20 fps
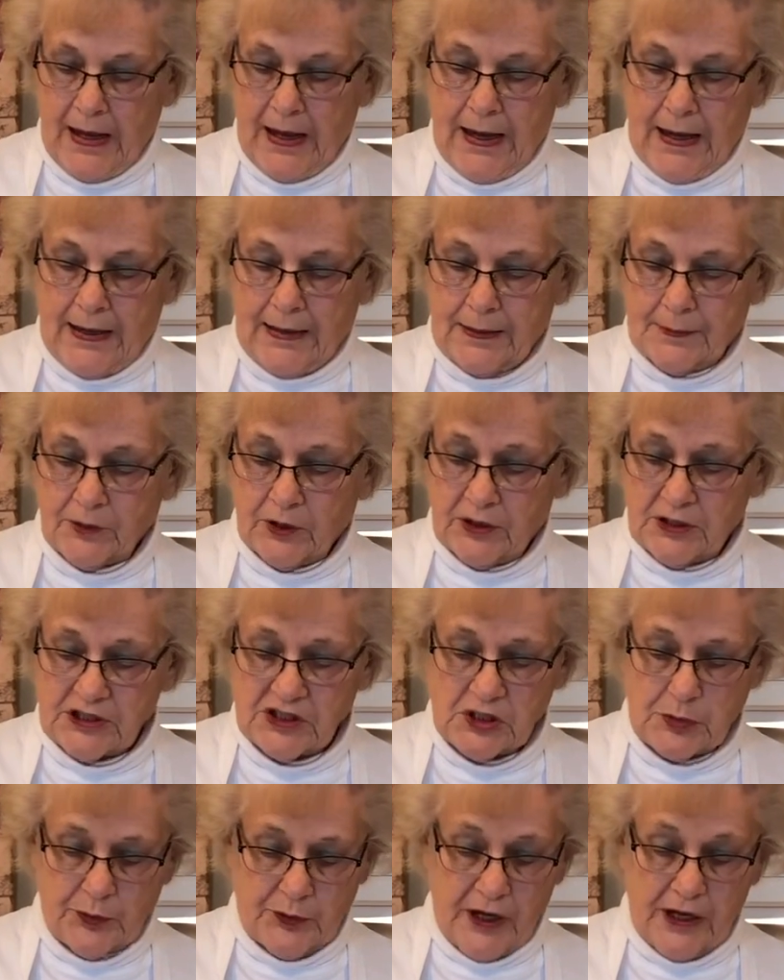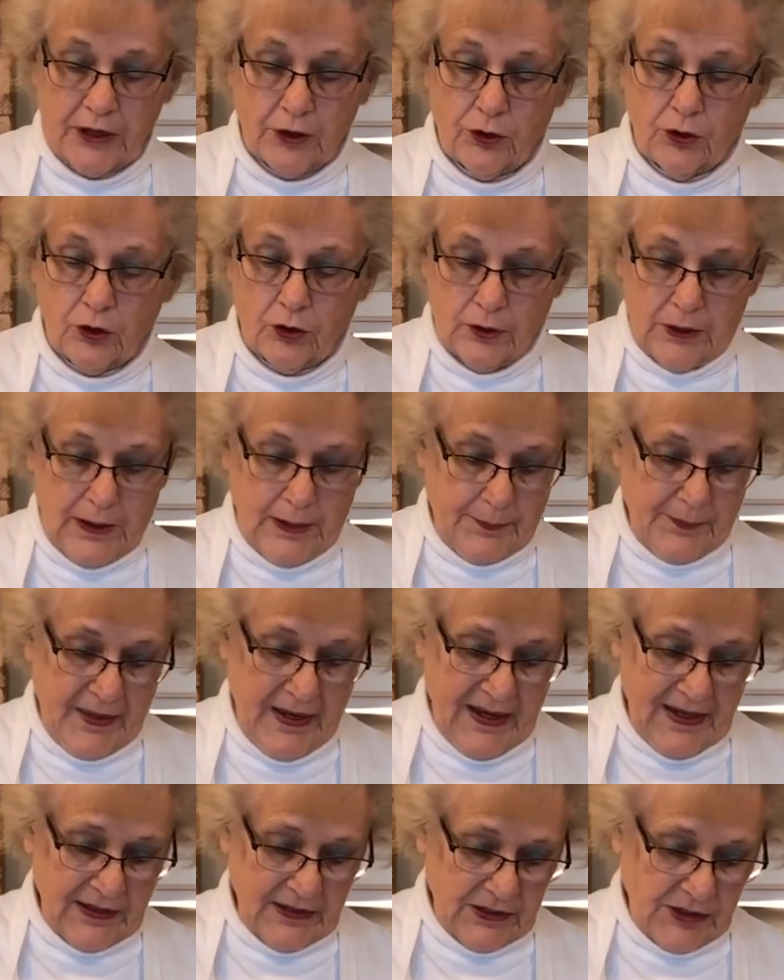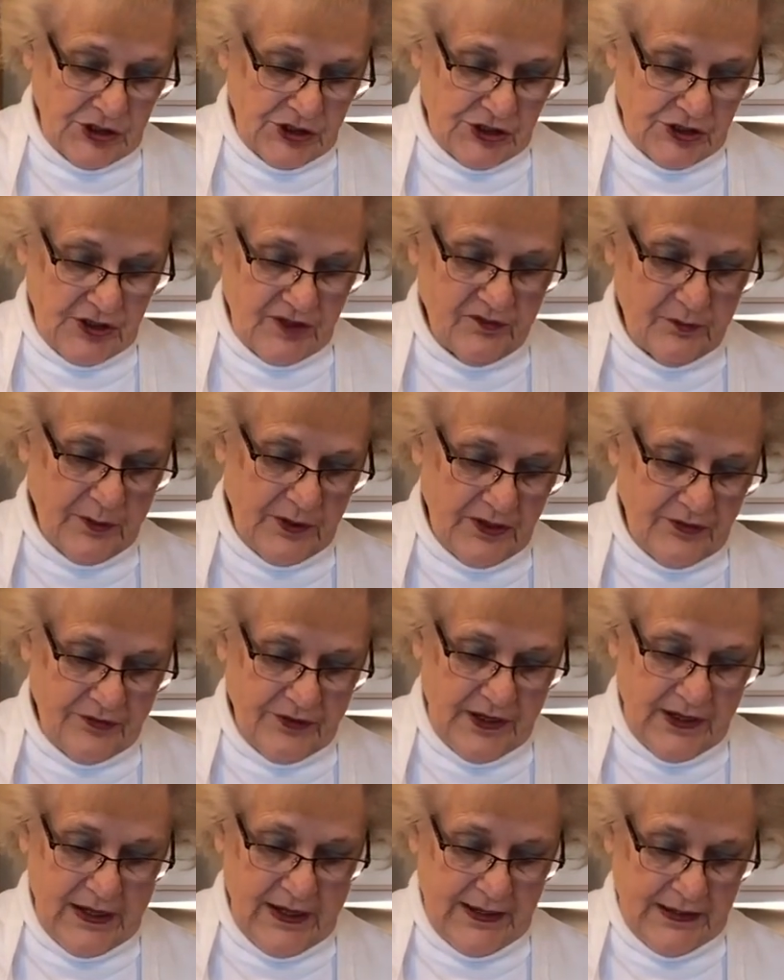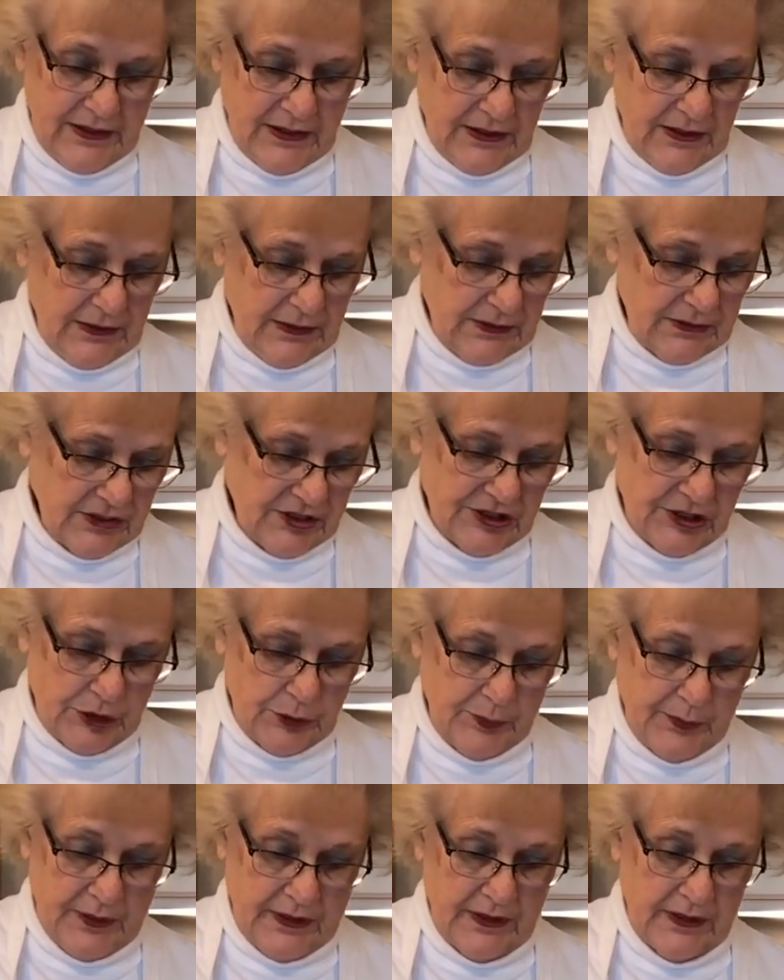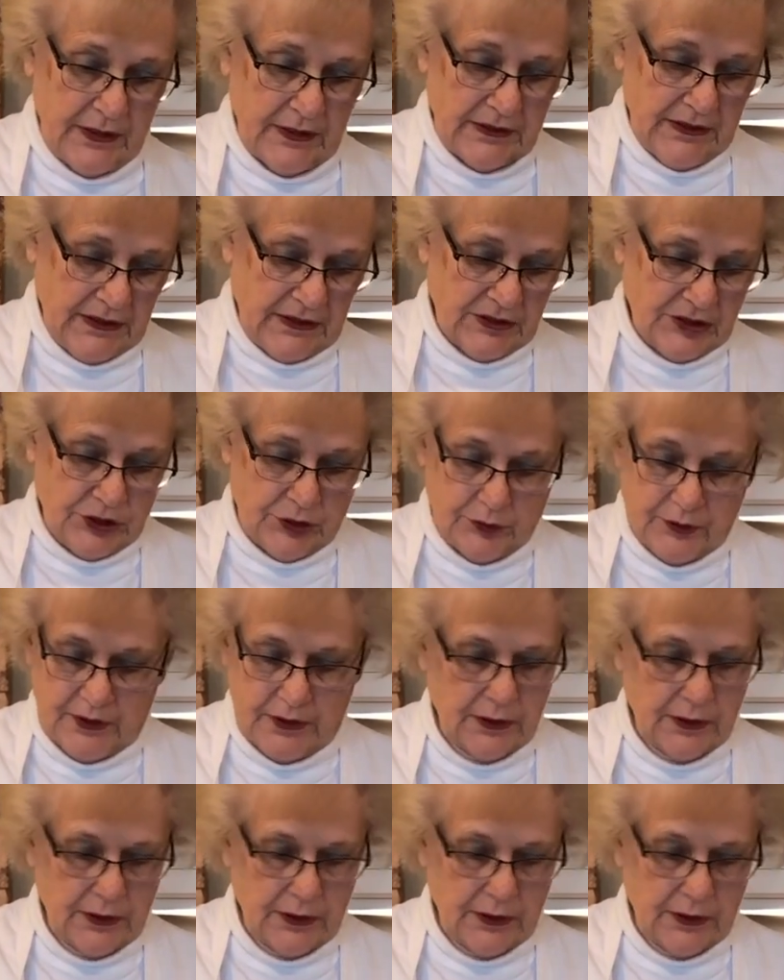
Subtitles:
and I'm going to sprinkle a package of beefy onion soup into it.